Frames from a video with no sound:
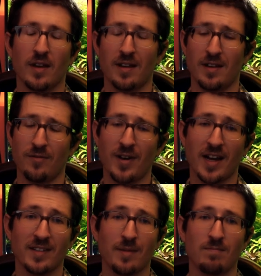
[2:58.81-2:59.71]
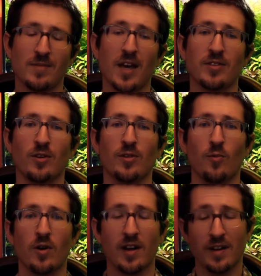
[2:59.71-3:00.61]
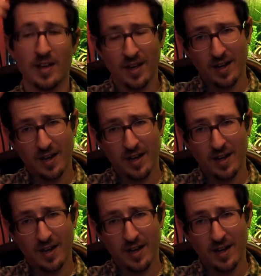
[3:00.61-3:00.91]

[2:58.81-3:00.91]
And in fact, I'm not the only one.